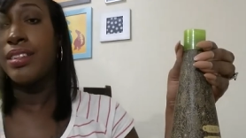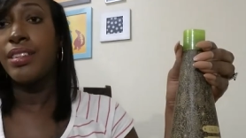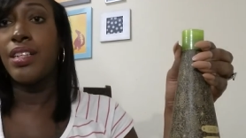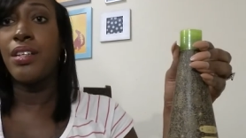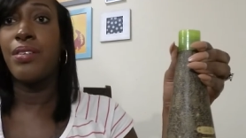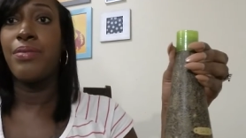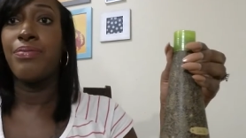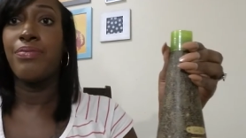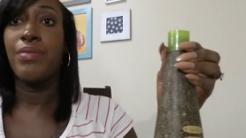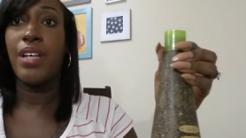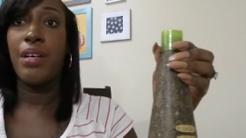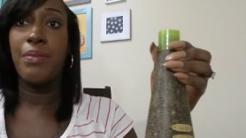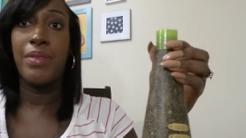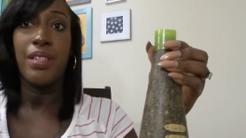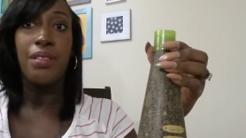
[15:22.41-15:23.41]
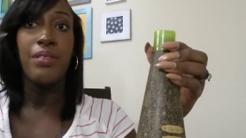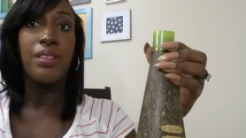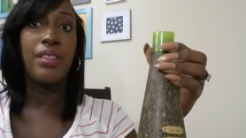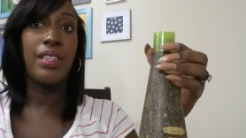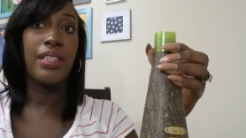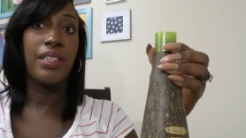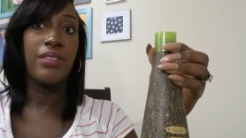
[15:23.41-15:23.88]
So I'm gonna use
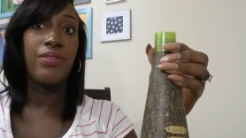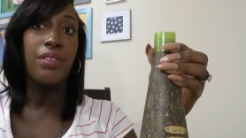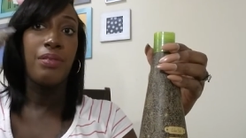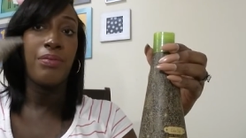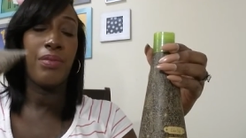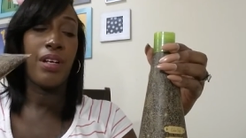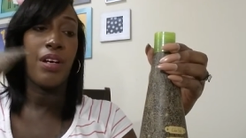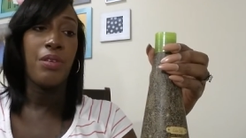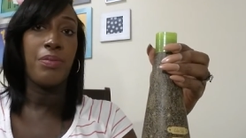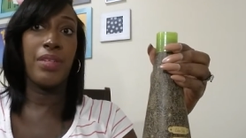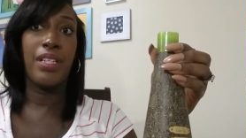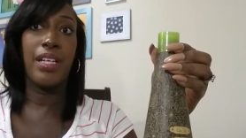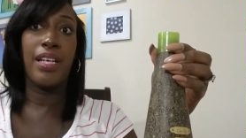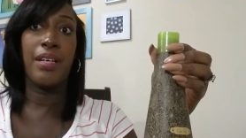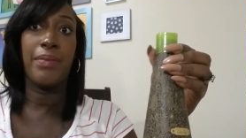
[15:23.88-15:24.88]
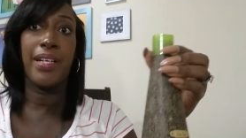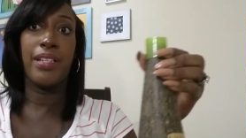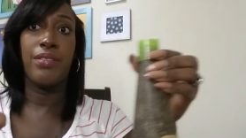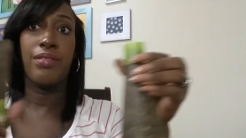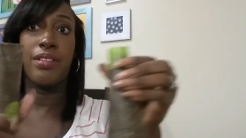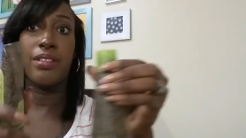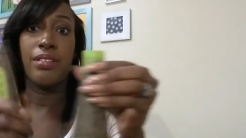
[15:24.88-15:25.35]
this for on me and my
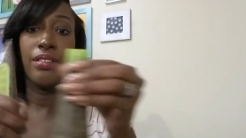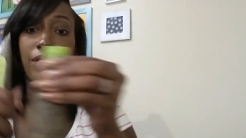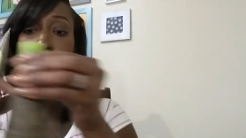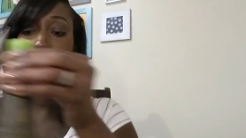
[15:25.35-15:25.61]
daughter.